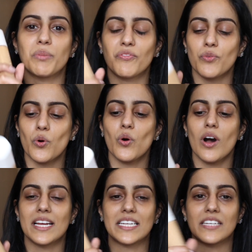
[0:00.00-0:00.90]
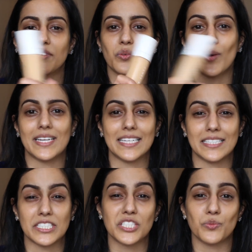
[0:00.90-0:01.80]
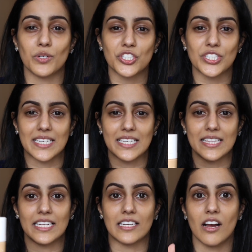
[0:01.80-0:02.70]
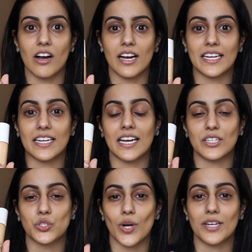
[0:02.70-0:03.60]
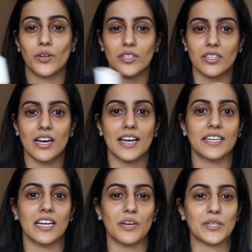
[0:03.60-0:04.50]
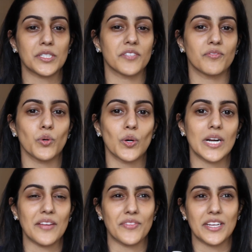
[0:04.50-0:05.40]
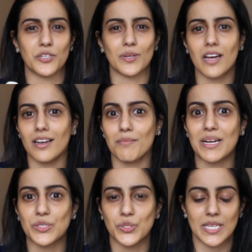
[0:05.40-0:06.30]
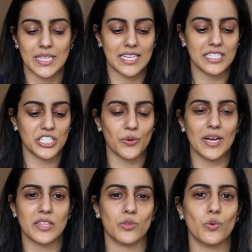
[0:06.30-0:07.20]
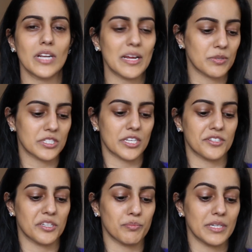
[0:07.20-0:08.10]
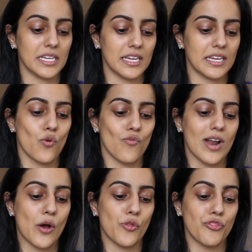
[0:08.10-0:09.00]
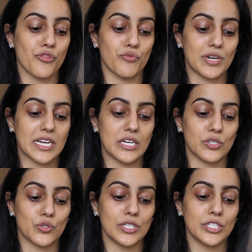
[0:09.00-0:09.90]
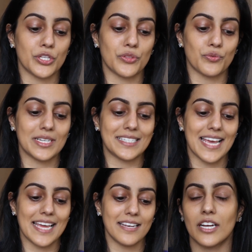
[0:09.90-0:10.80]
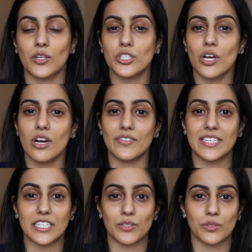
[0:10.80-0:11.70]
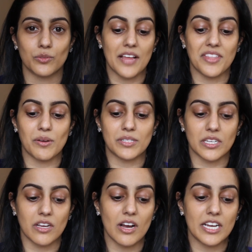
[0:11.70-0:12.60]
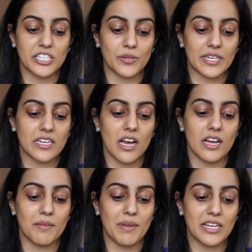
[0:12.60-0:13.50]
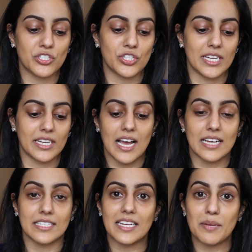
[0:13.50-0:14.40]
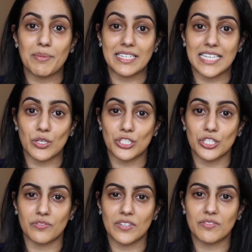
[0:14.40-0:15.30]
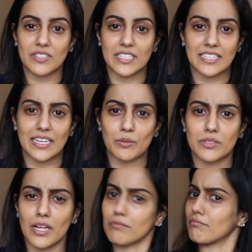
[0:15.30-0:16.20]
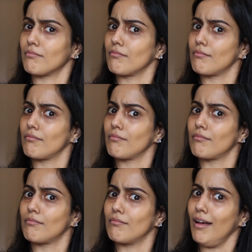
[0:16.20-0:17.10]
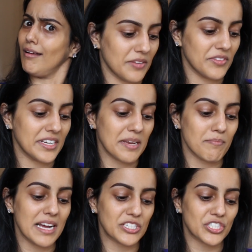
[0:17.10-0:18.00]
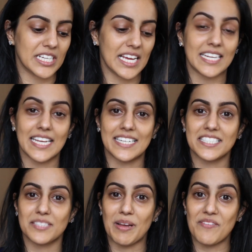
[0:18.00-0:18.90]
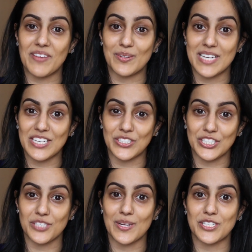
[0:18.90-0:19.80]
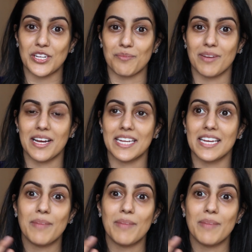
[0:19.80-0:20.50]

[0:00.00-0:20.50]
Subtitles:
before I even went in and swatched anything, I had tried online, I went to Sephora and they do a colour match thing there. So I thought I was going to be around 300 to 310. I got to Harvey Nichols and there was a guy doing colour matching, and he picked out 250 and I was like, what? And then he matched it against my foundation, so I took my